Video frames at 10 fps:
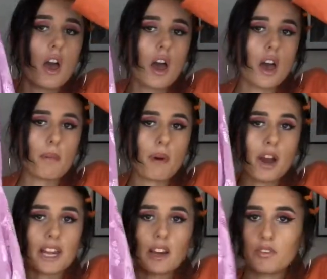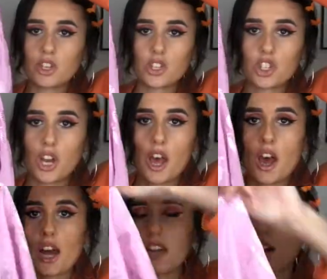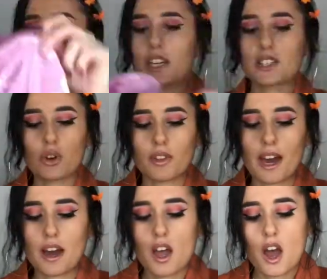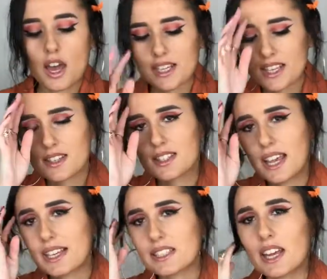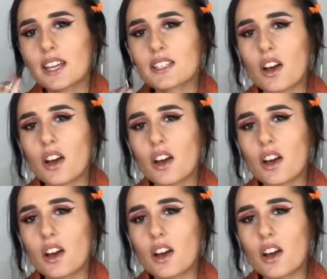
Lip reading: I love a good shirt. I love that it's got that, is it 60s?